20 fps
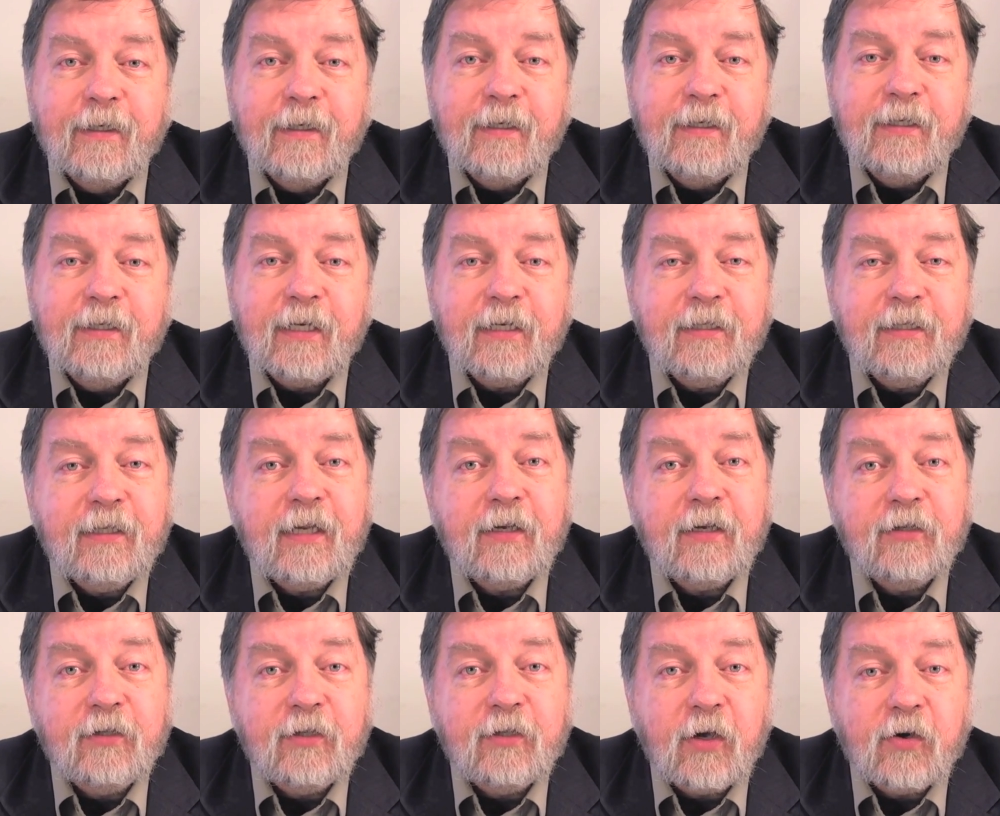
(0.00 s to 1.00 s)
Just the
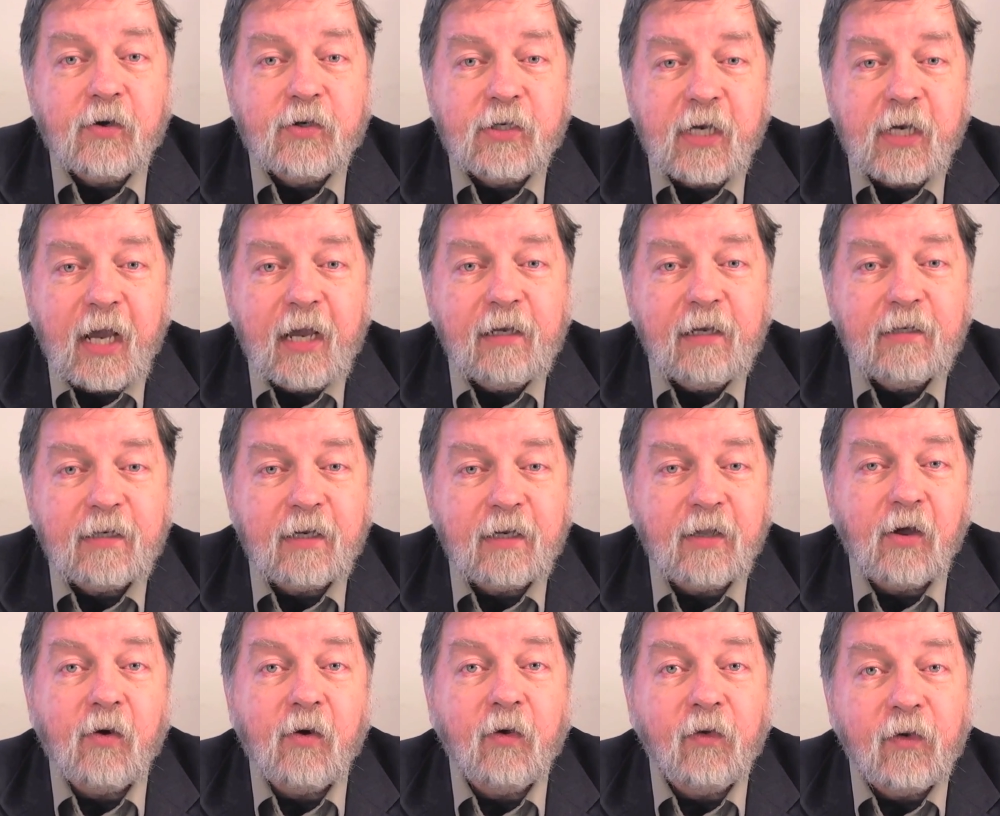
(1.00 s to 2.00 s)

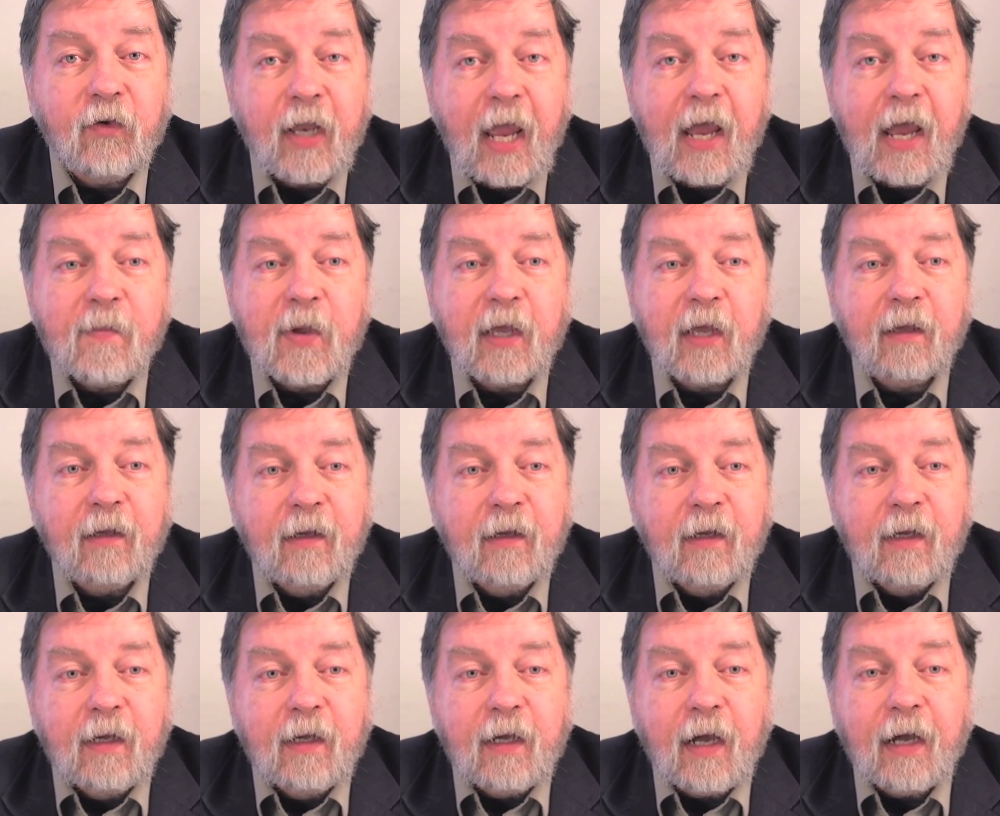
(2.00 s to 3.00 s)
association, though, is damning.
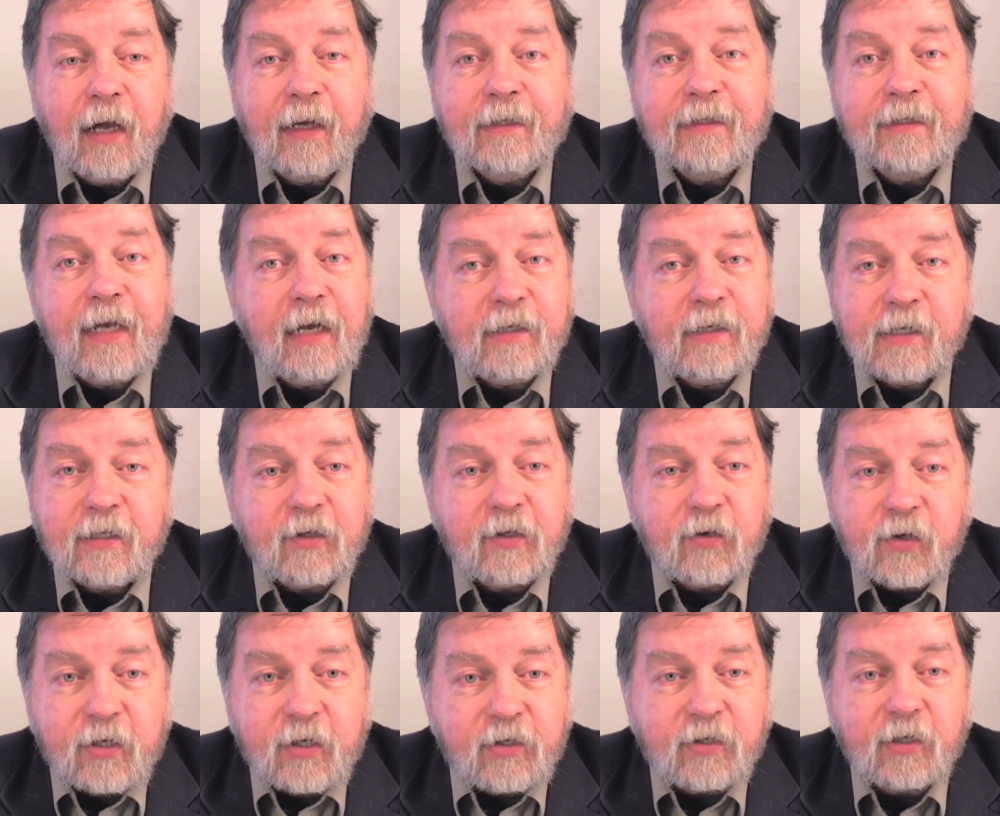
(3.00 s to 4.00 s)
It's not just
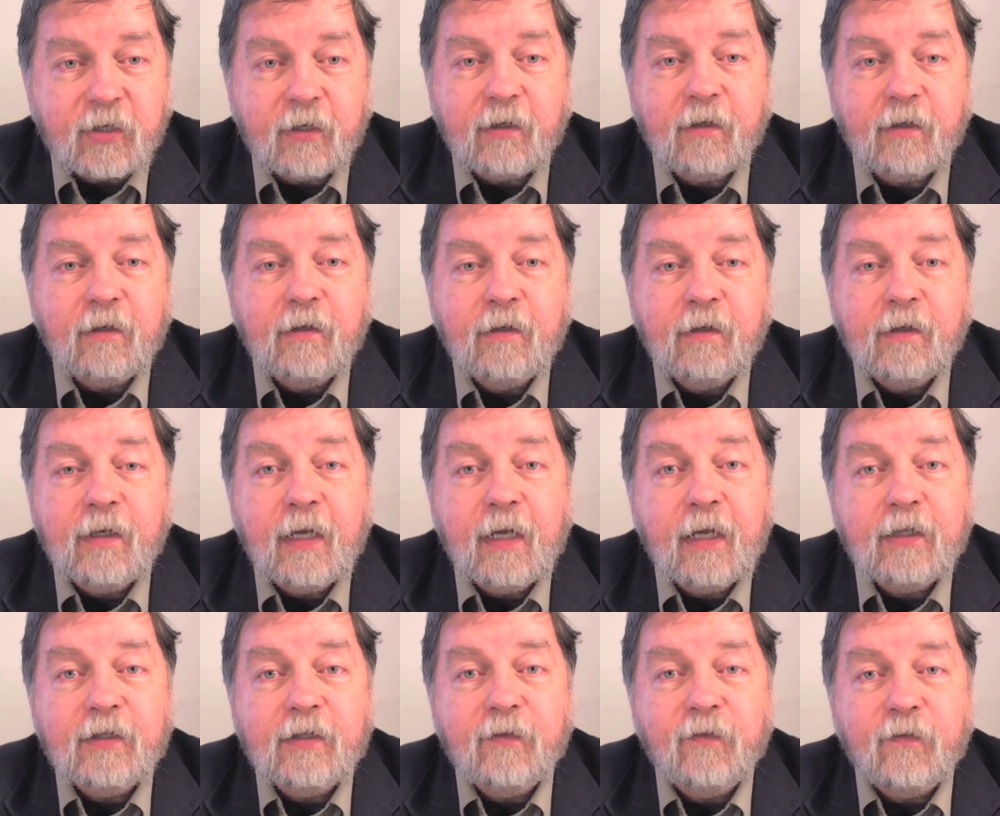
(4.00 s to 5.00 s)
Christian,
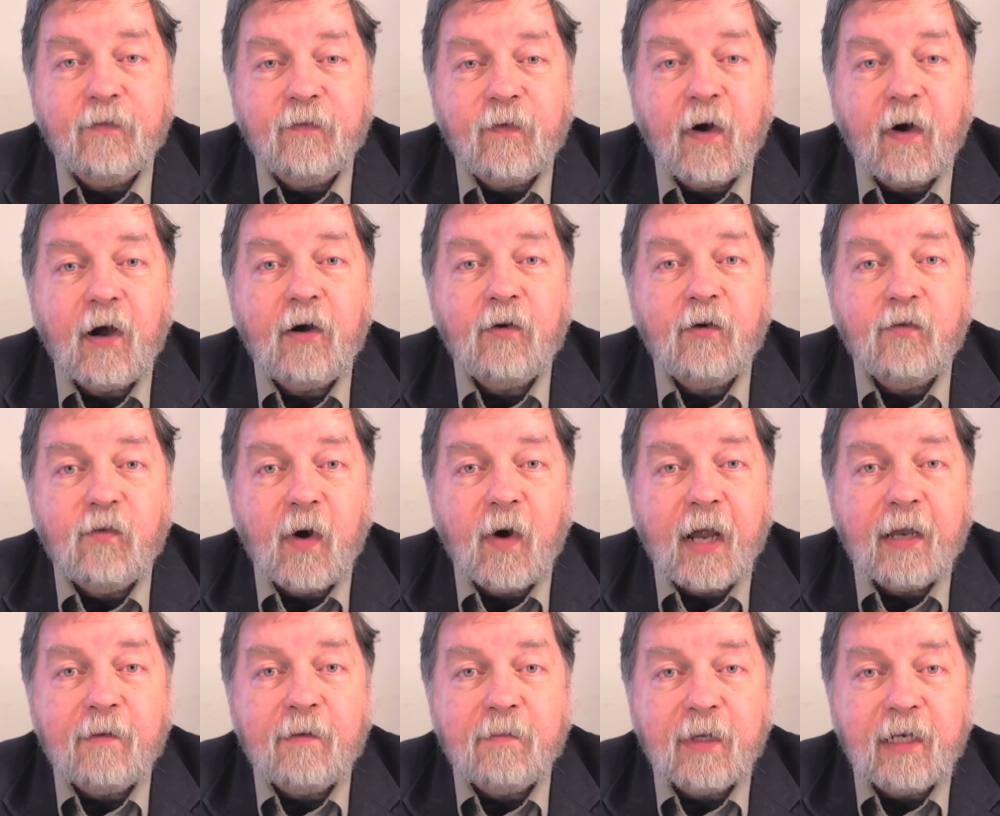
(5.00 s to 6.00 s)
it's
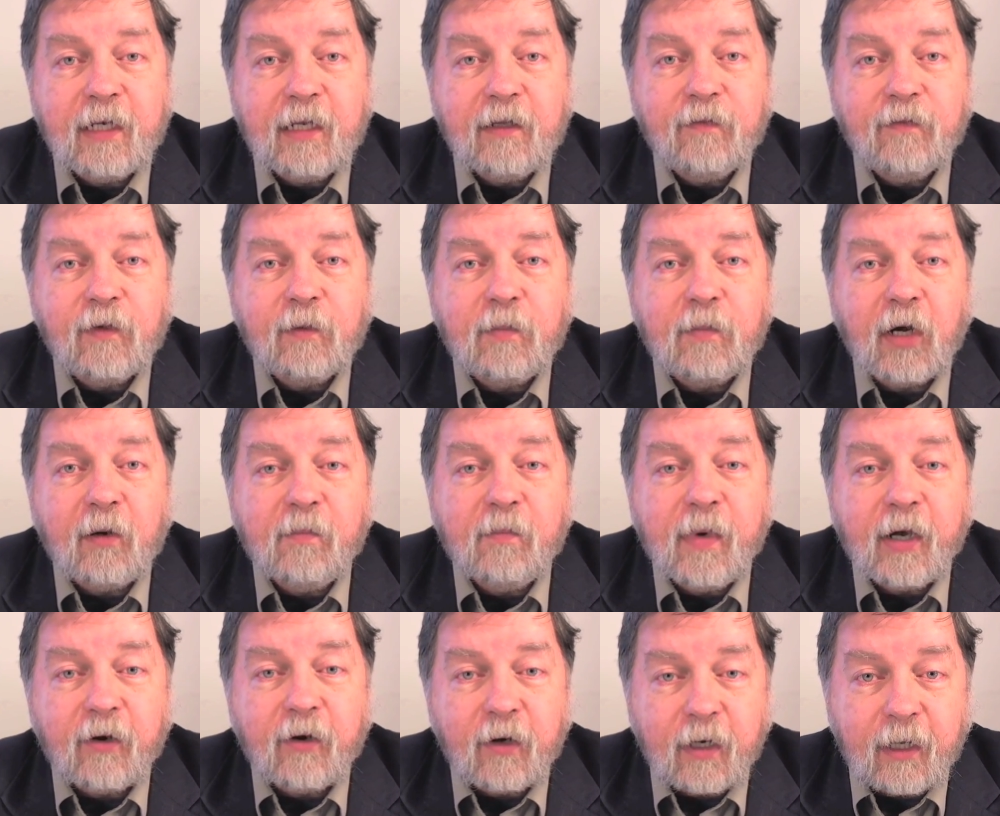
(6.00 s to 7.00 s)
far-right medieval
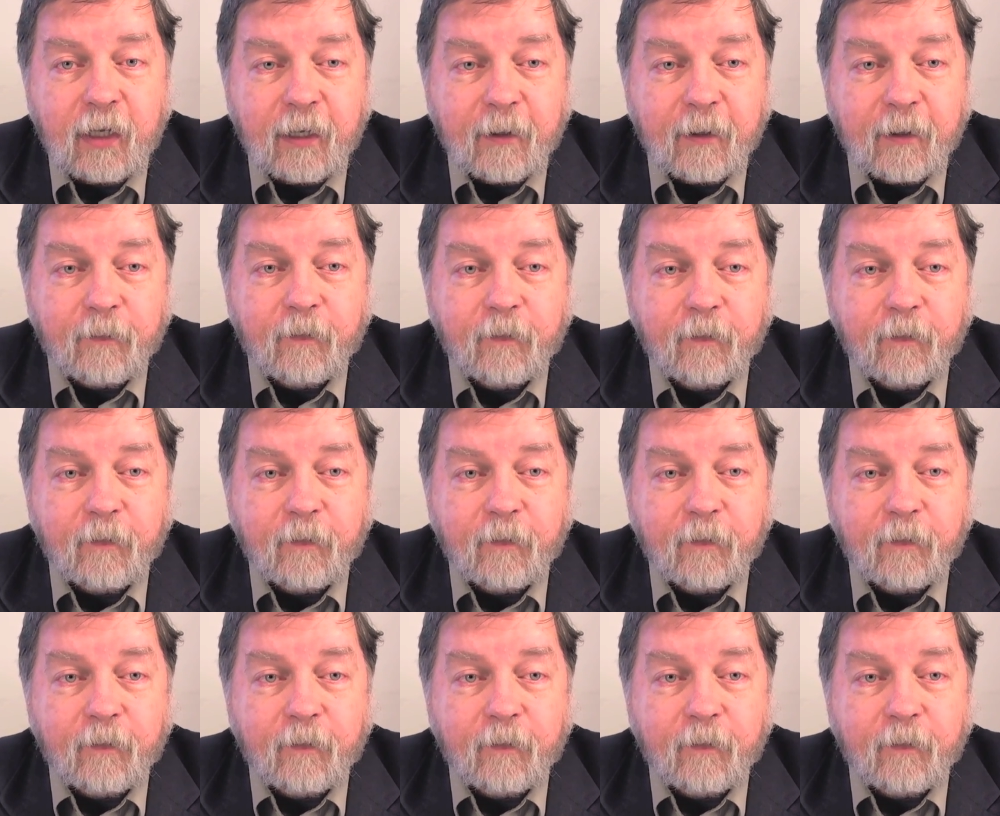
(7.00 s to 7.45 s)
barbarity.